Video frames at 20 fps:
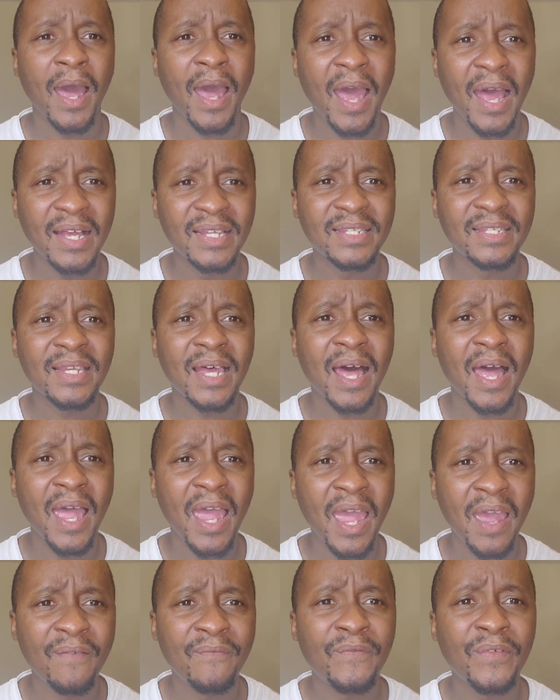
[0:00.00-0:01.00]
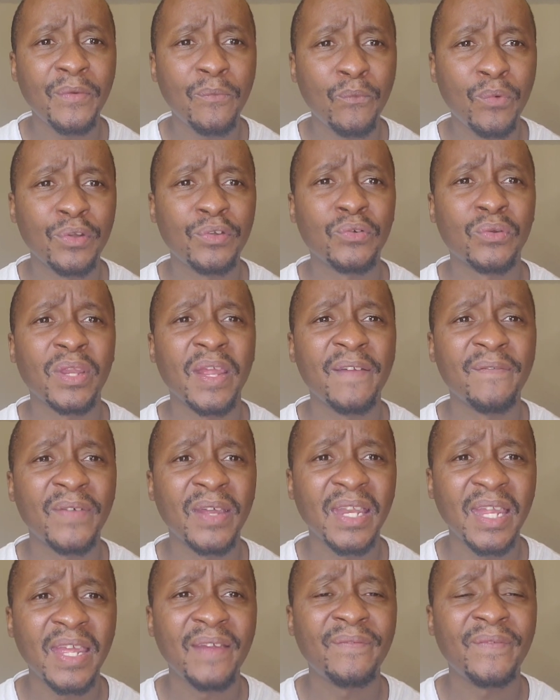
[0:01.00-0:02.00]
Answer every question,
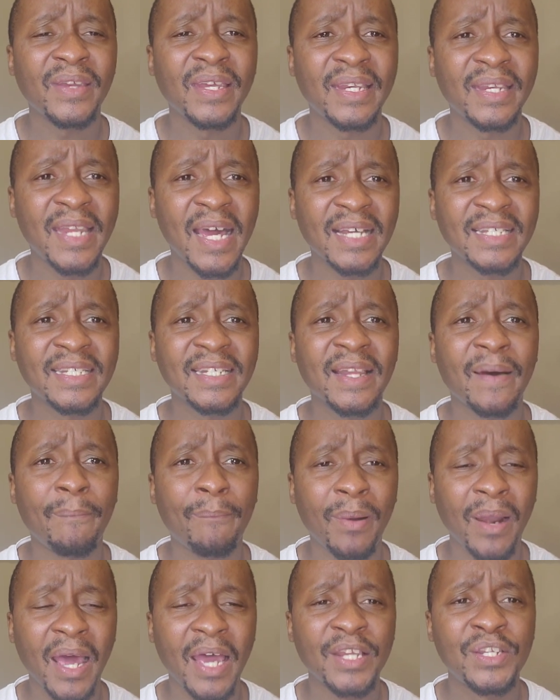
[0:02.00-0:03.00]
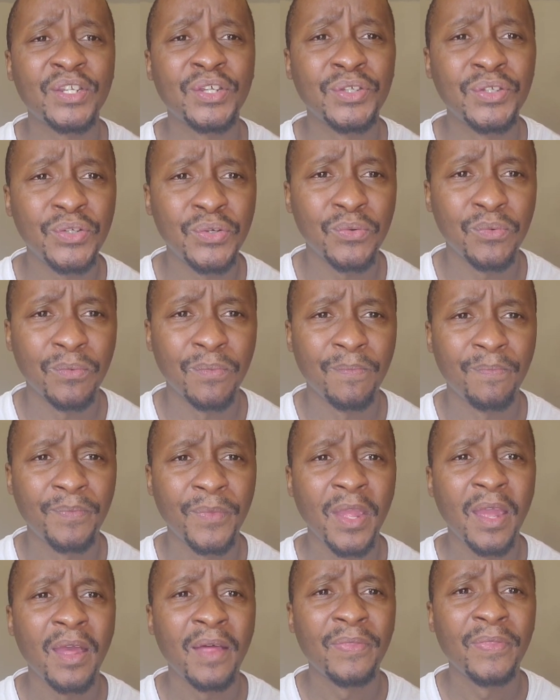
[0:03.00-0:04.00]
even if it doesn't apply to you.
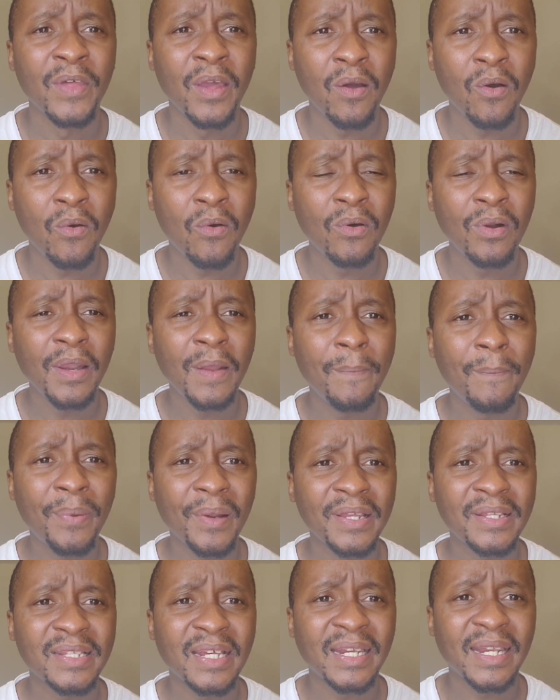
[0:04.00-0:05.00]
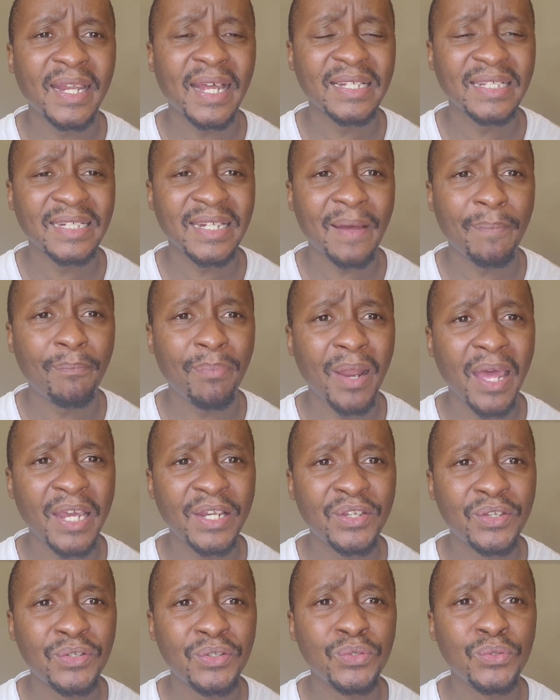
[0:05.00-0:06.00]
The only place that doesn't apply
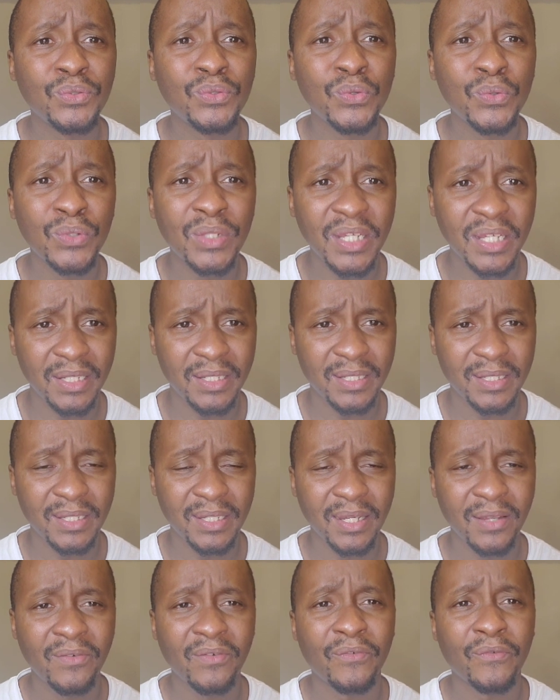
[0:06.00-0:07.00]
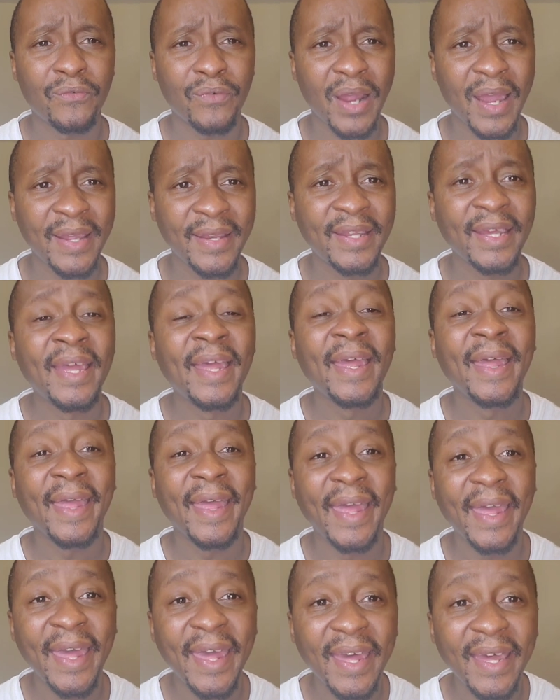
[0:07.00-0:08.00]
to you, do this. Write
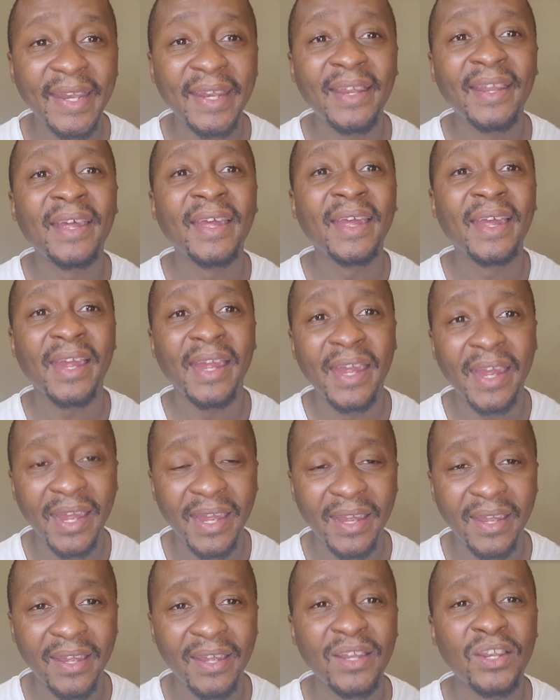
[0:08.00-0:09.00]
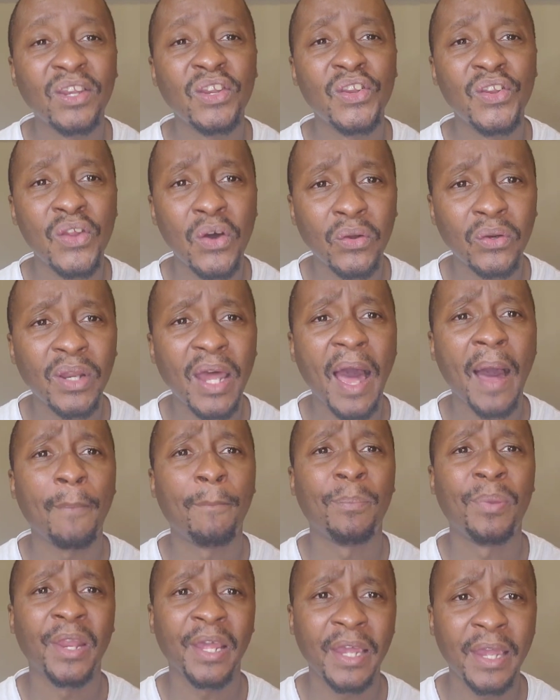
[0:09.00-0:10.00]
NA, not
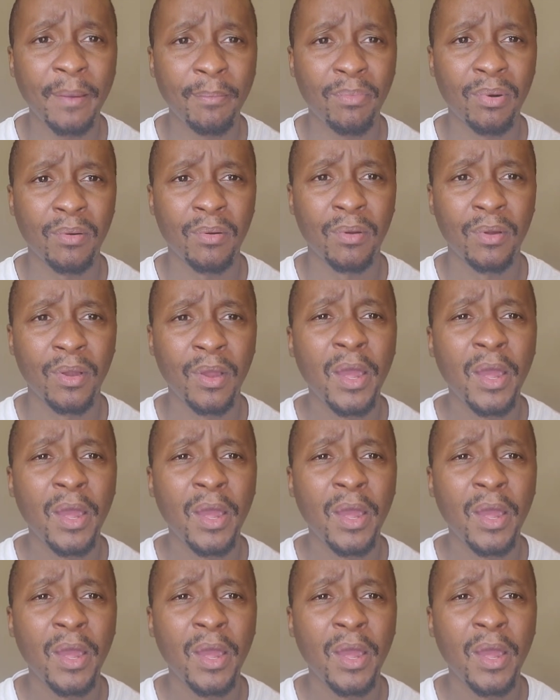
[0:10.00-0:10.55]
applicable.